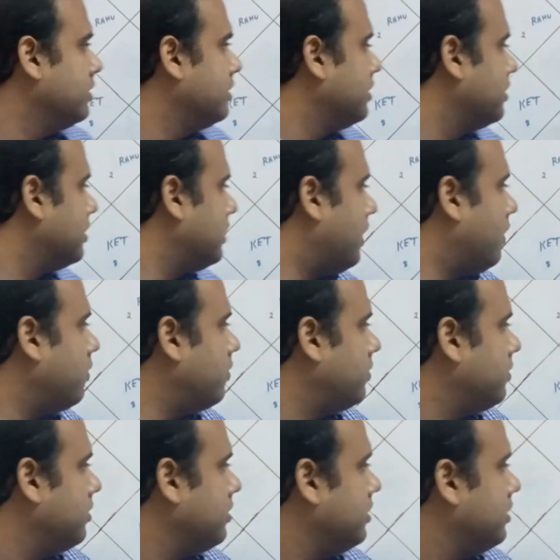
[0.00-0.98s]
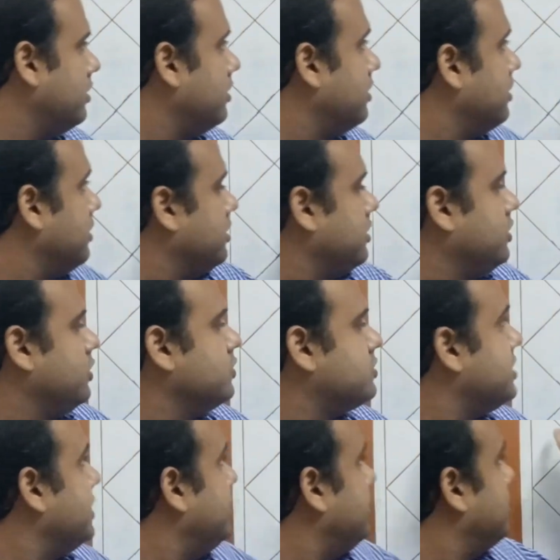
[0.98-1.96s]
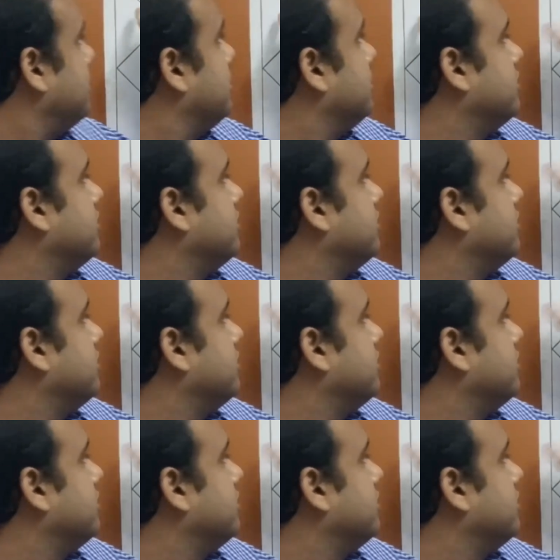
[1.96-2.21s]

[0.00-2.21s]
Now you see,